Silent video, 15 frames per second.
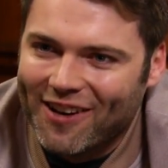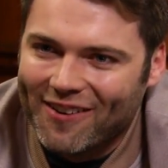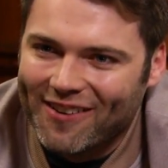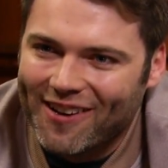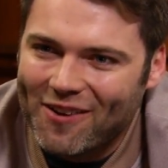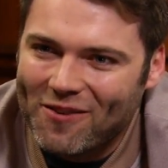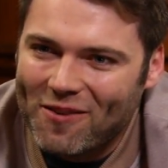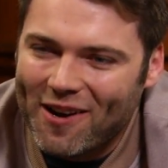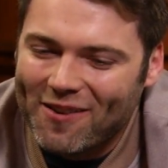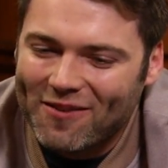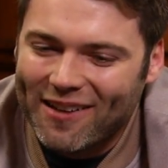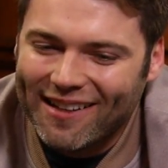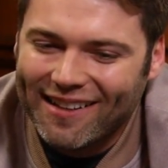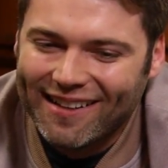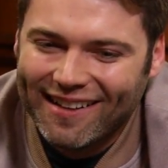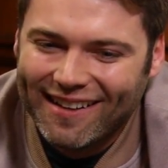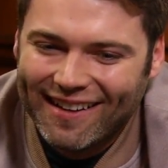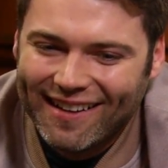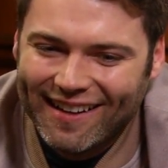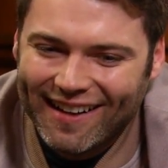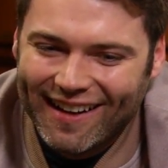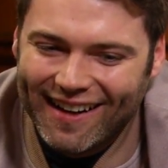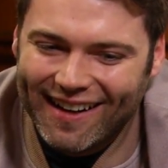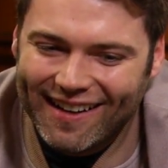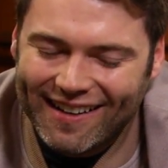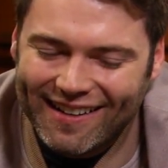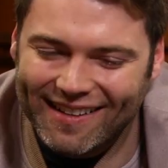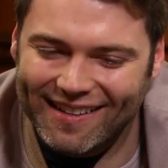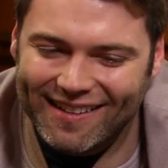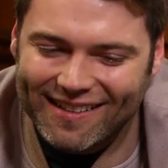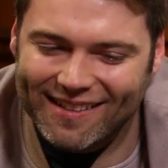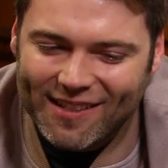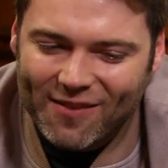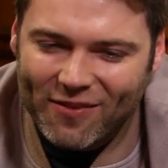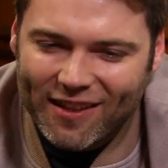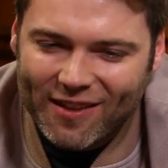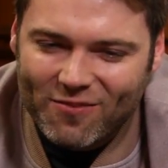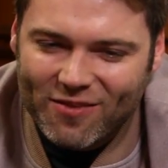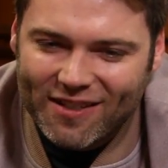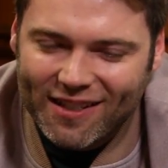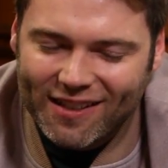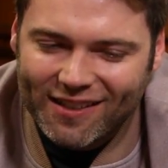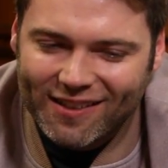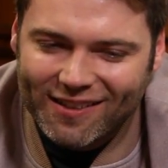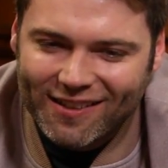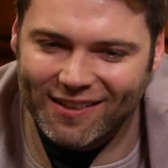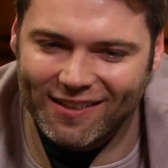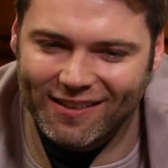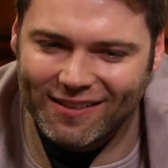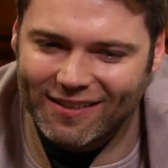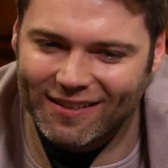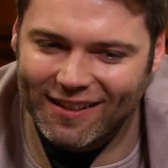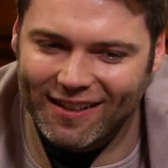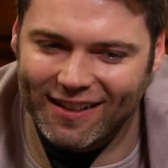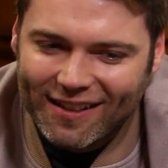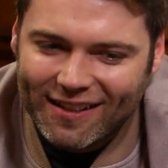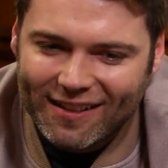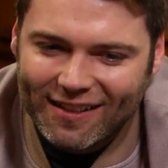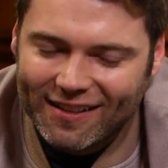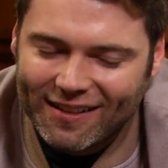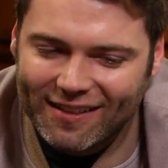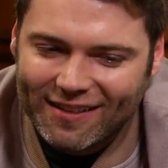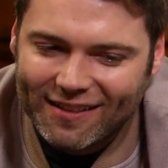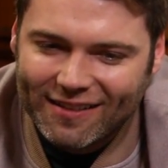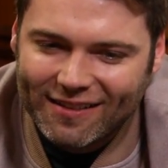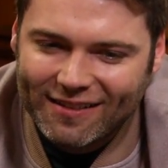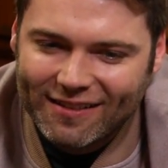don't know about me. Uh, something in particular, uh,